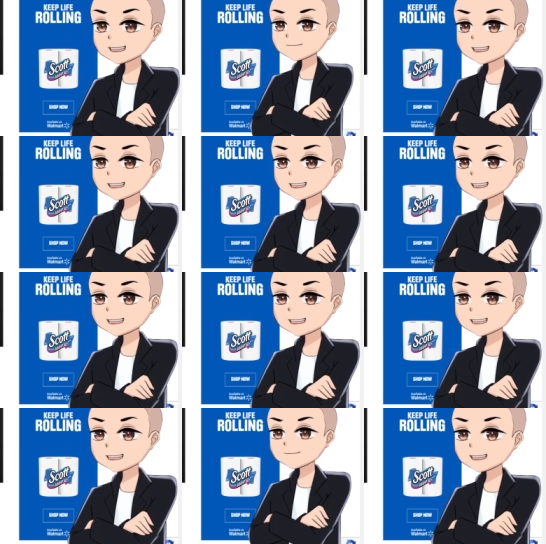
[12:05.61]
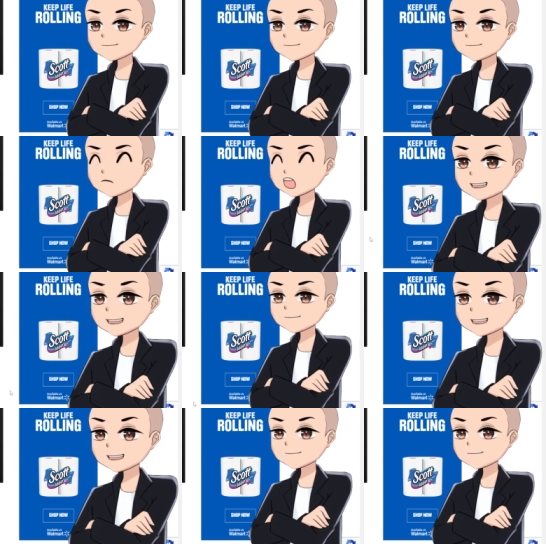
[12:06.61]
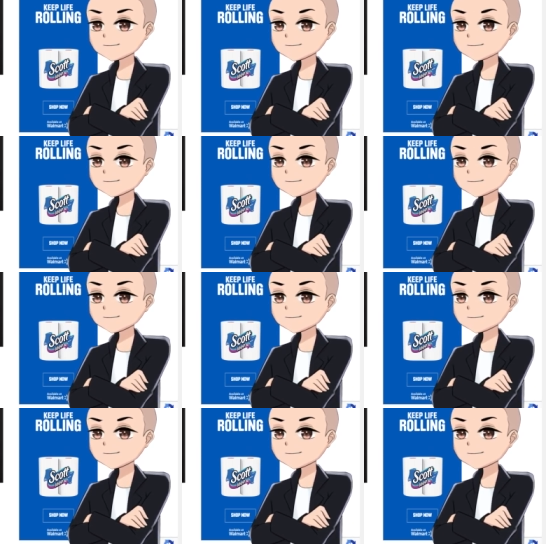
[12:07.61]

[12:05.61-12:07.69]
This is Andy Matrix. Godspeed.